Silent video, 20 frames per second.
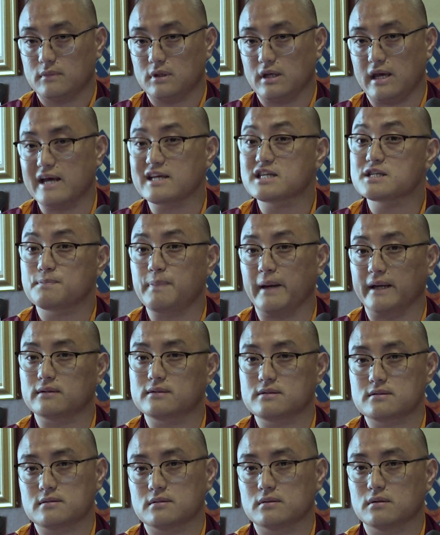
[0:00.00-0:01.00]

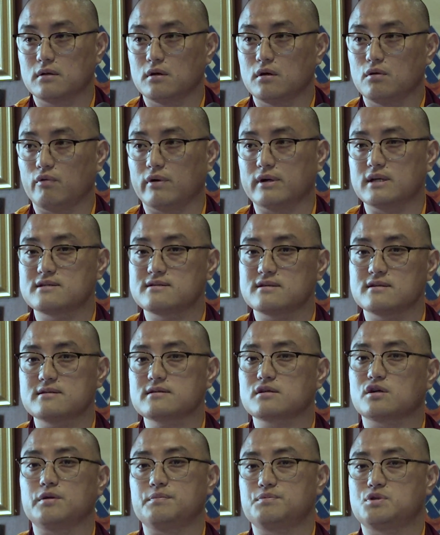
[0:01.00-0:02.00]
aspects. One is
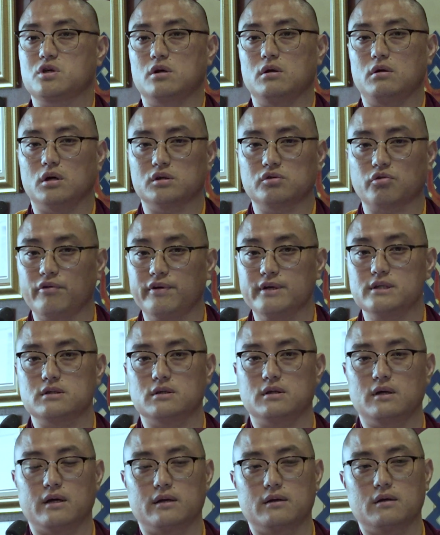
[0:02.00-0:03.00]
scripture
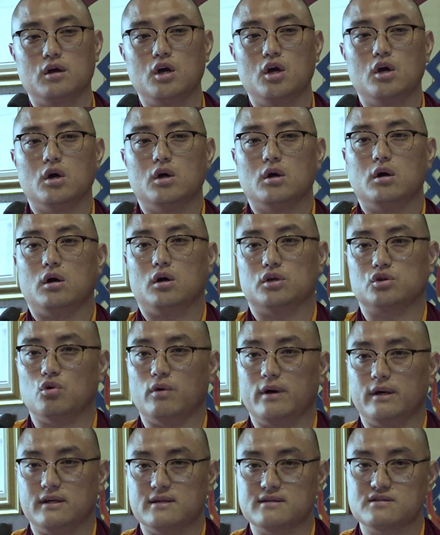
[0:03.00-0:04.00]
authority and other
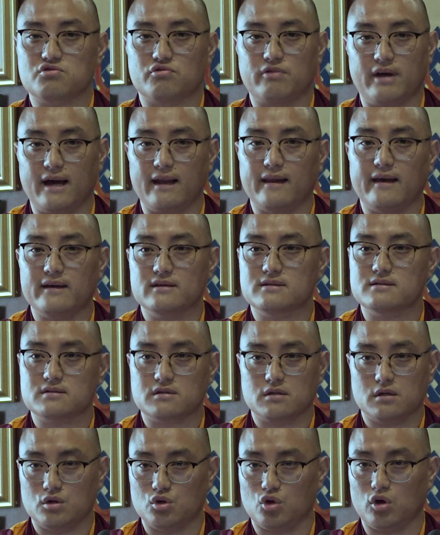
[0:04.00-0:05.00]
one is
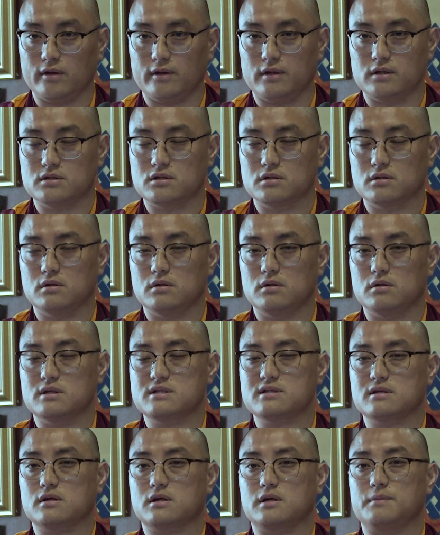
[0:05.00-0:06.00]
realized knowledge.
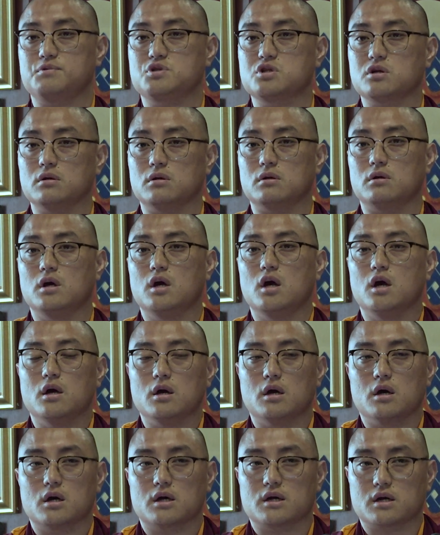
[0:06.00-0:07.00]
Scripture
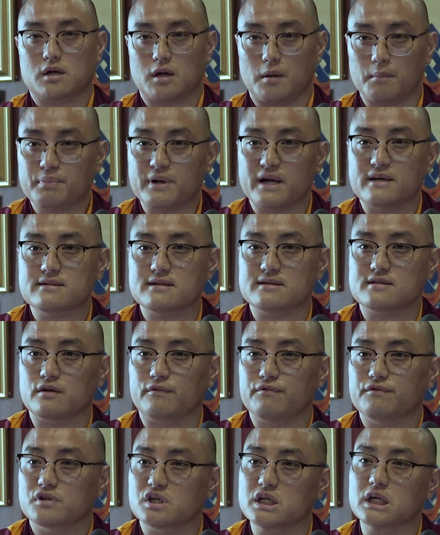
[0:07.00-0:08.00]
comprises
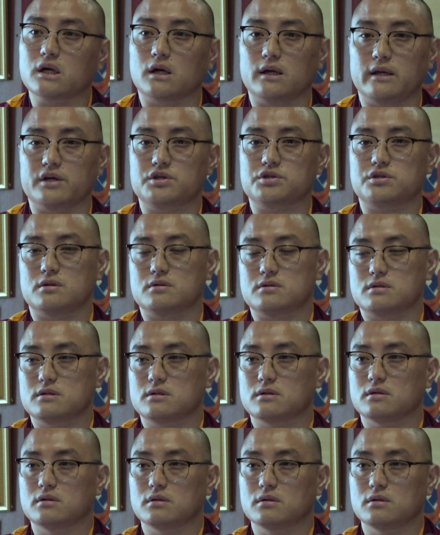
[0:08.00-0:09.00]
of three
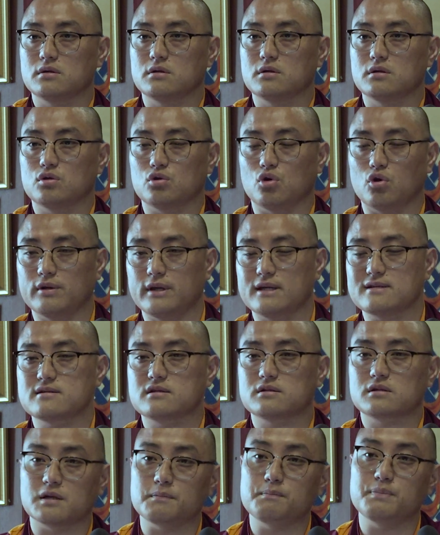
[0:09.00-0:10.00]
collections known
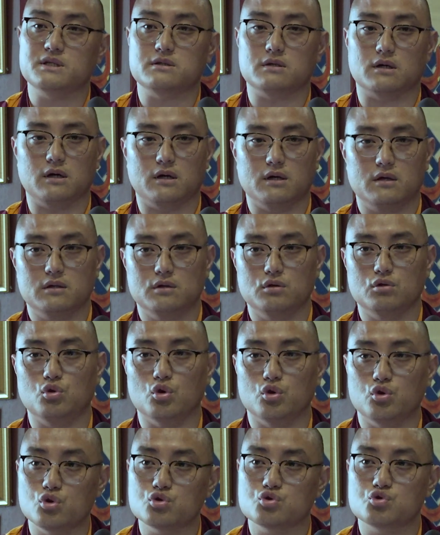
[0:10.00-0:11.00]
as Tripitaka,
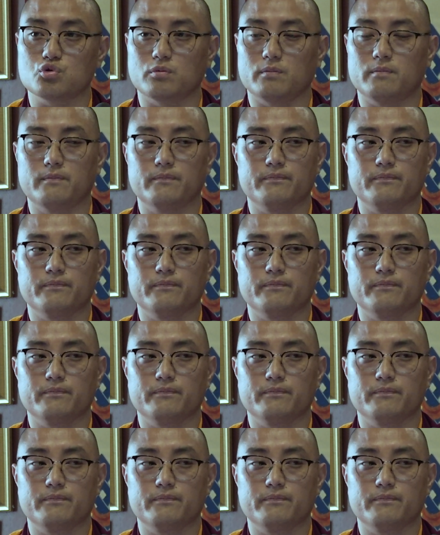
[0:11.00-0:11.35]
Dönösum,